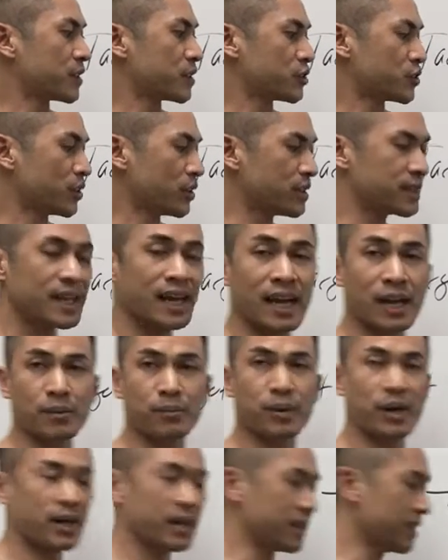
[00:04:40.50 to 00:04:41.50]
drill that I
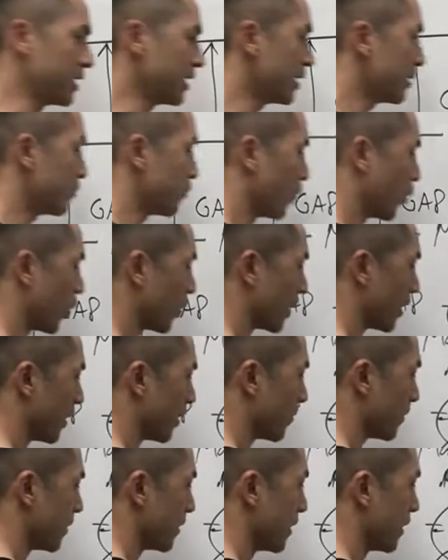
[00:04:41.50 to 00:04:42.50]
probably need more
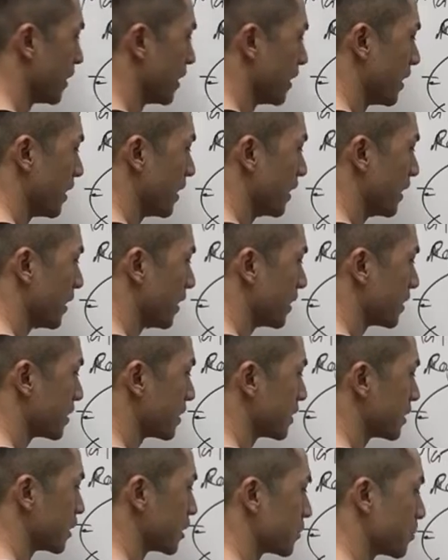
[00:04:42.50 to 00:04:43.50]
of
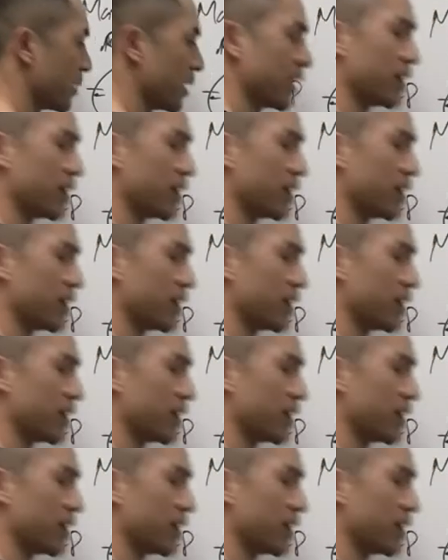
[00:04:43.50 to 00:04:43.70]
is just